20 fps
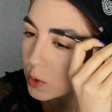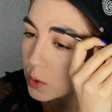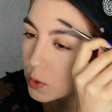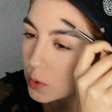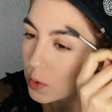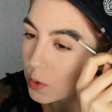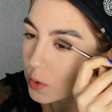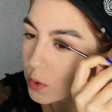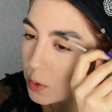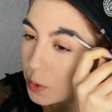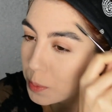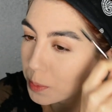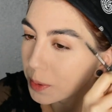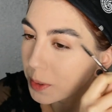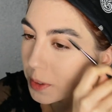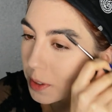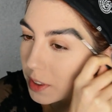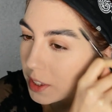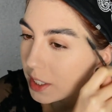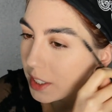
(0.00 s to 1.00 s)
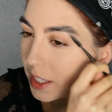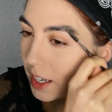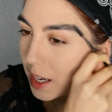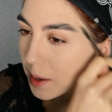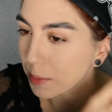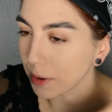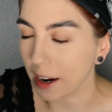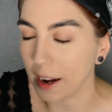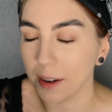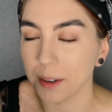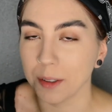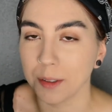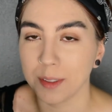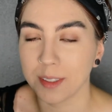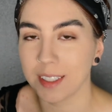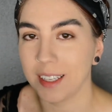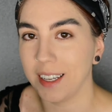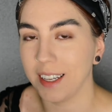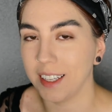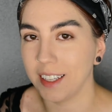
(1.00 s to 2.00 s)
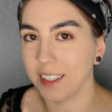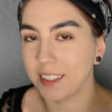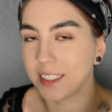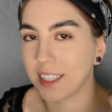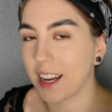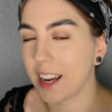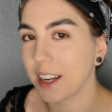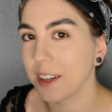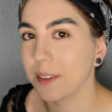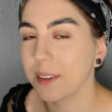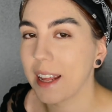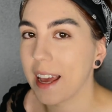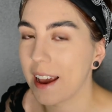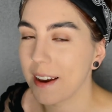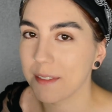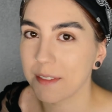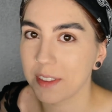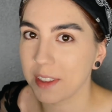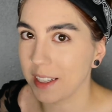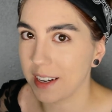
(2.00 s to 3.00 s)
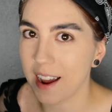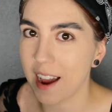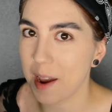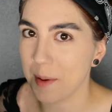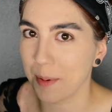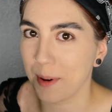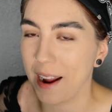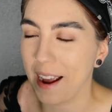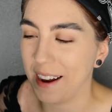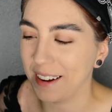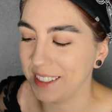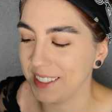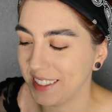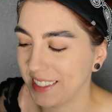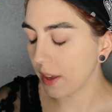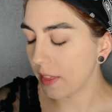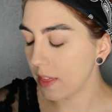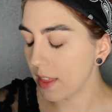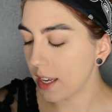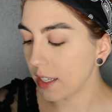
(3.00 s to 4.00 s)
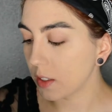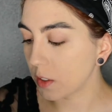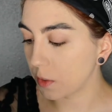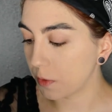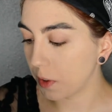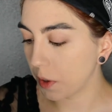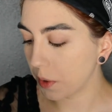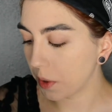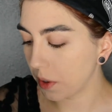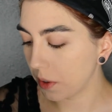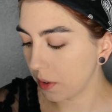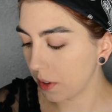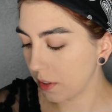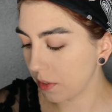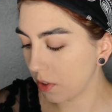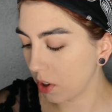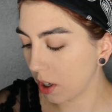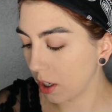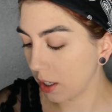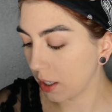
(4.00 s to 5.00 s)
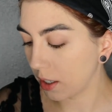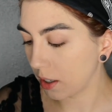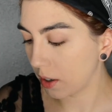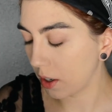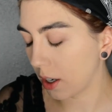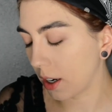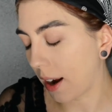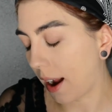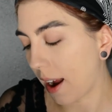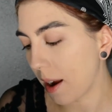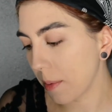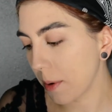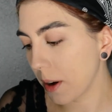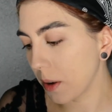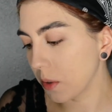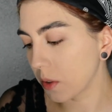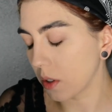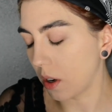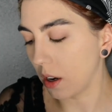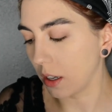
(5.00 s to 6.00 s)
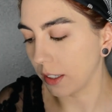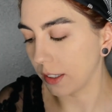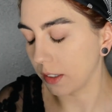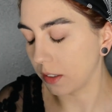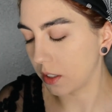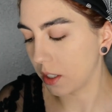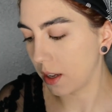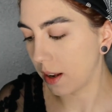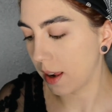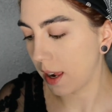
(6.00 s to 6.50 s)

super thin eyebrows, and I don't have thin eyebrows. In this photo of her eyebrows aren't